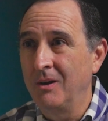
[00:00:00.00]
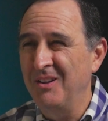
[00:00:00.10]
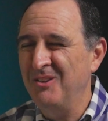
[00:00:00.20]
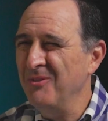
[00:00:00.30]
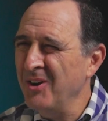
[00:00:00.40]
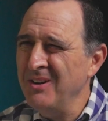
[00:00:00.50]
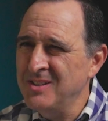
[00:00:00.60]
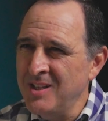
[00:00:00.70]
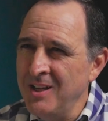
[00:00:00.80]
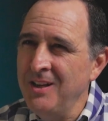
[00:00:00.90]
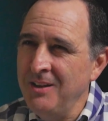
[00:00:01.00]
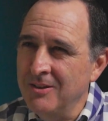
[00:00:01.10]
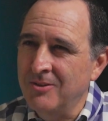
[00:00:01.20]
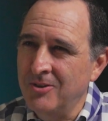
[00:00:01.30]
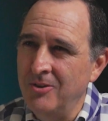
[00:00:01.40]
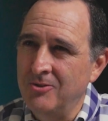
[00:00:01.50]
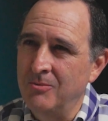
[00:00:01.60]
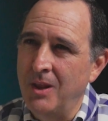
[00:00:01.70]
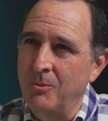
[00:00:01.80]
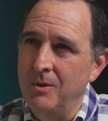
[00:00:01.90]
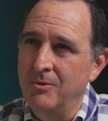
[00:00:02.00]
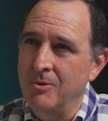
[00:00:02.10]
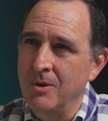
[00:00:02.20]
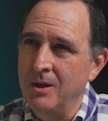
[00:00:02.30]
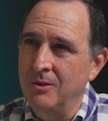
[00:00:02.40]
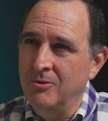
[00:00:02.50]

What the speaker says: And it's a very tedious system that we've created,